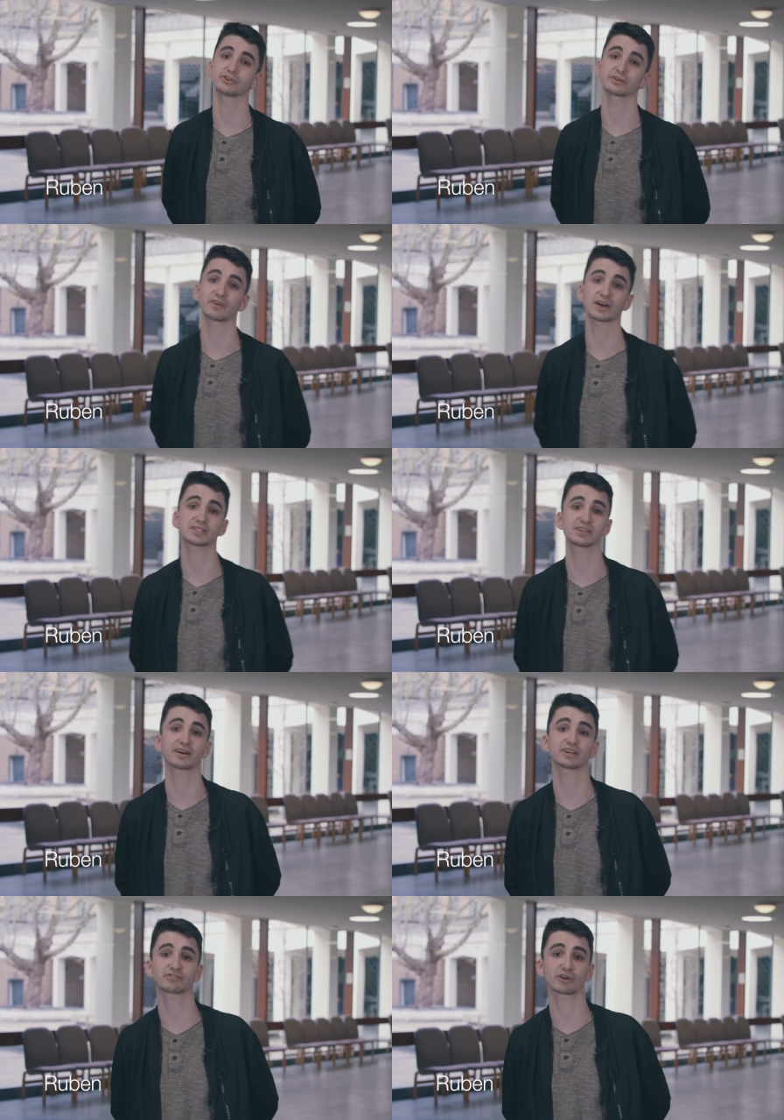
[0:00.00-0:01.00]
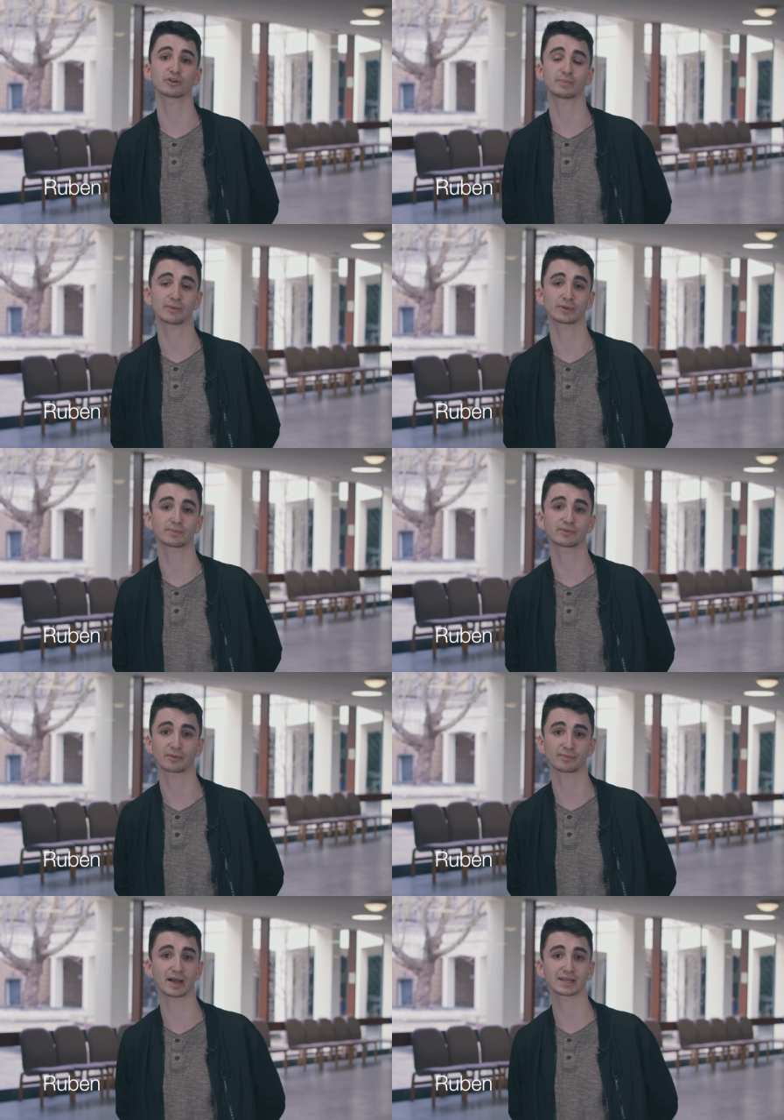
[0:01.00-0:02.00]
During first year I struggled a bit with
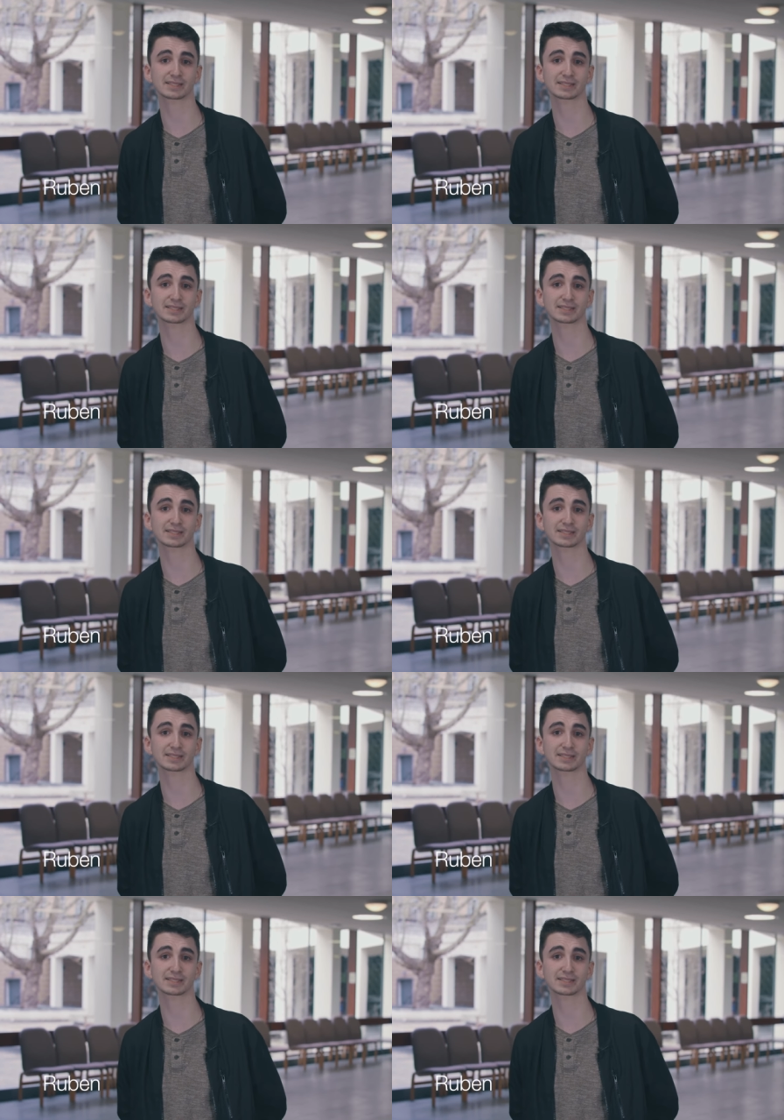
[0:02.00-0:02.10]
some of my